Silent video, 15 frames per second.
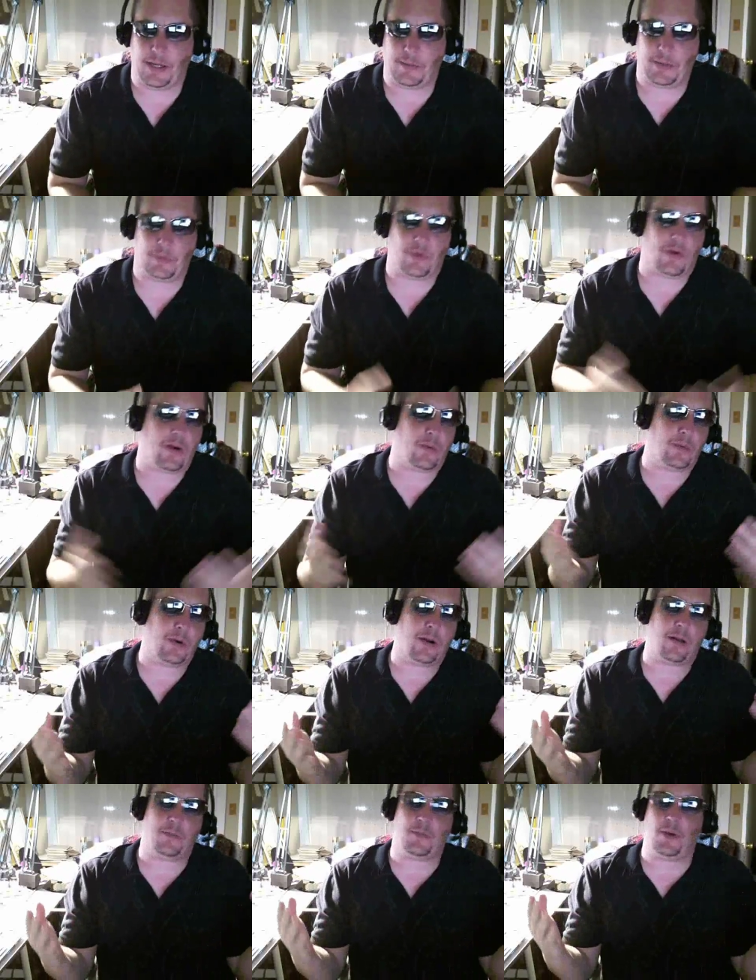I mean, we're,
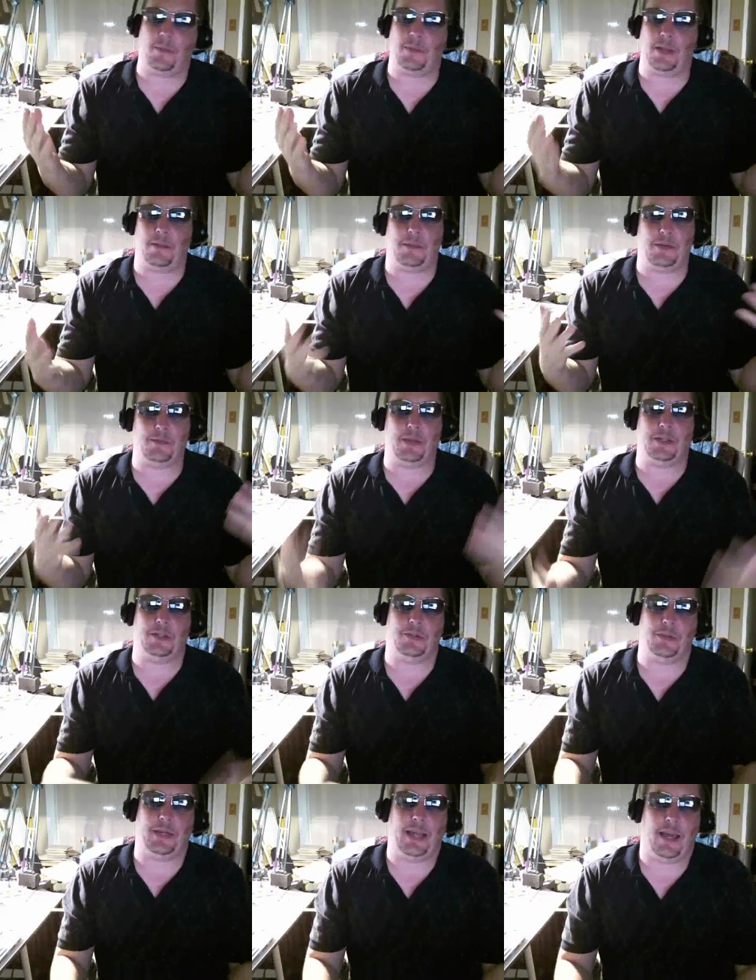we're all prepped up as much
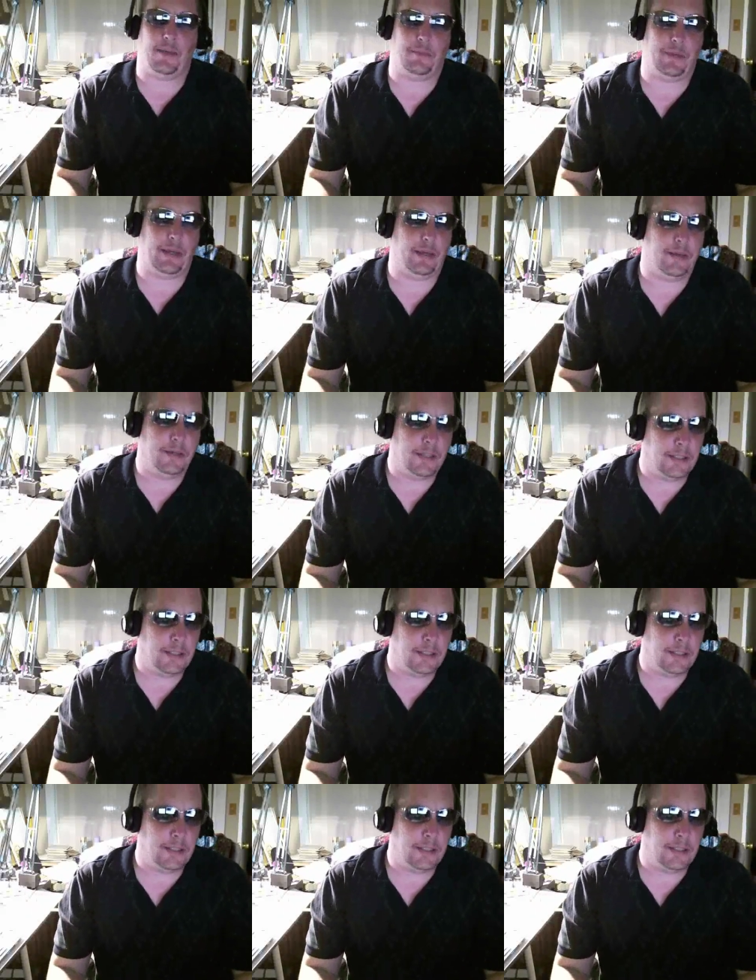as we can be.